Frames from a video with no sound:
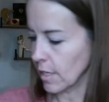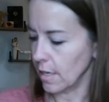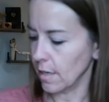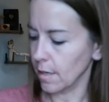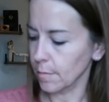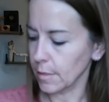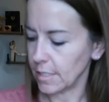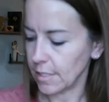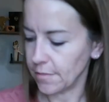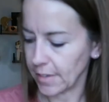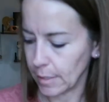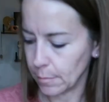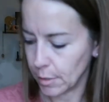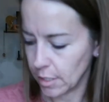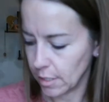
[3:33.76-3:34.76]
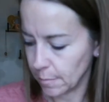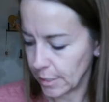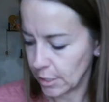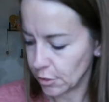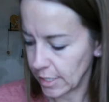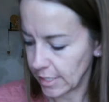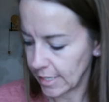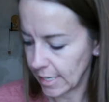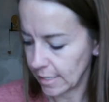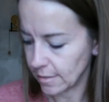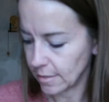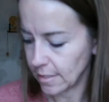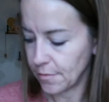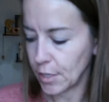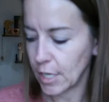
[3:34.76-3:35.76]
Um, let's see if I can put it on my train
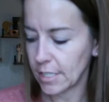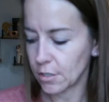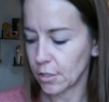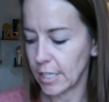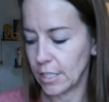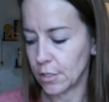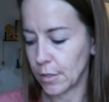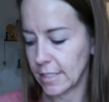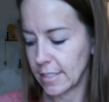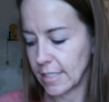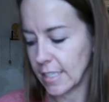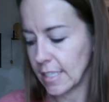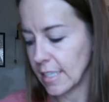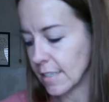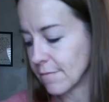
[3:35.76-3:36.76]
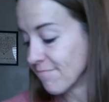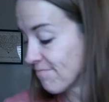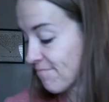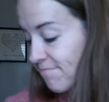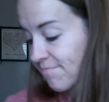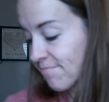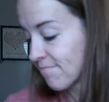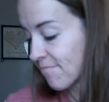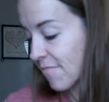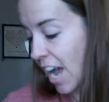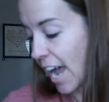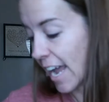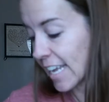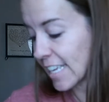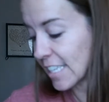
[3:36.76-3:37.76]
case. If you guys are interested,
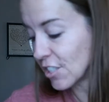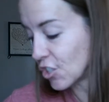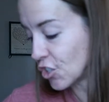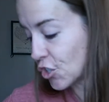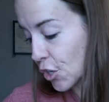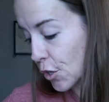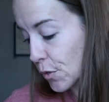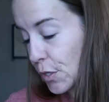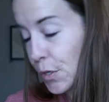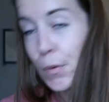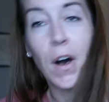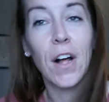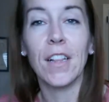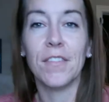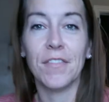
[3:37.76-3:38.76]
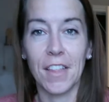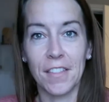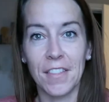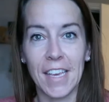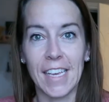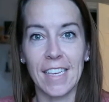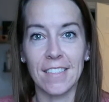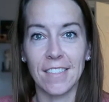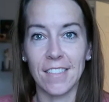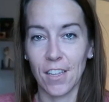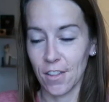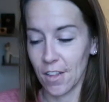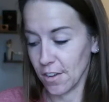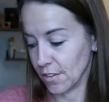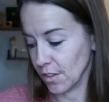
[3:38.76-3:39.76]
I can show you all of the things
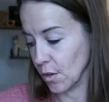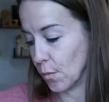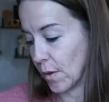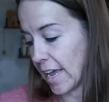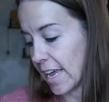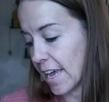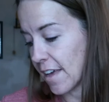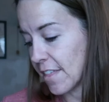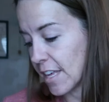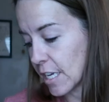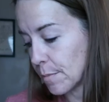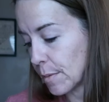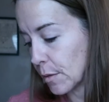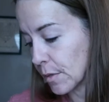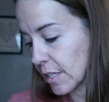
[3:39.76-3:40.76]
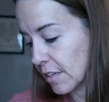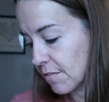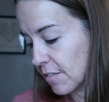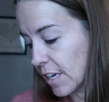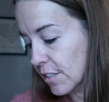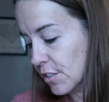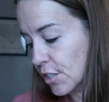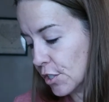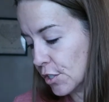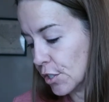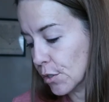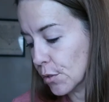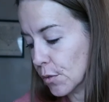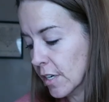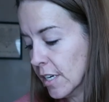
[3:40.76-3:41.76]
along the way. I think it'd be really fun to
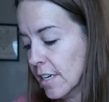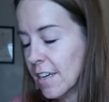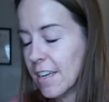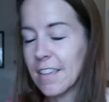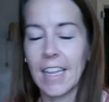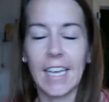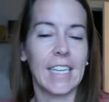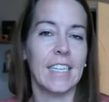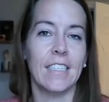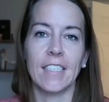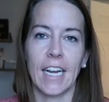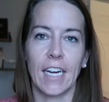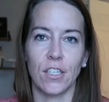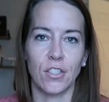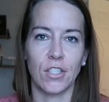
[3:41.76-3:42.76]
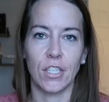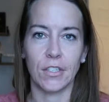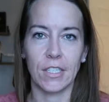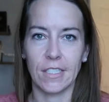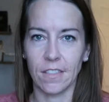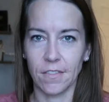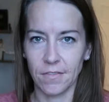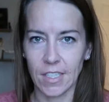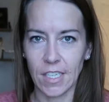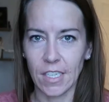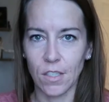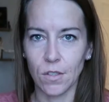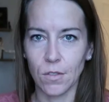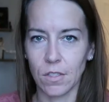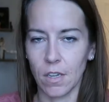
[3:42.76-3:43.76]
do like an entire series of
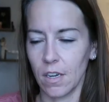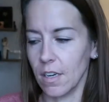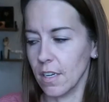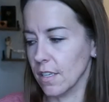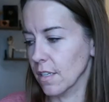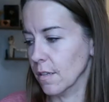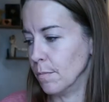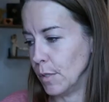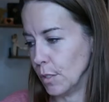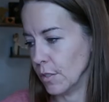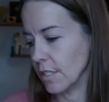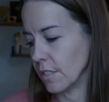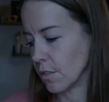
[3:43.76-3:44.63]
videos on beauty okay.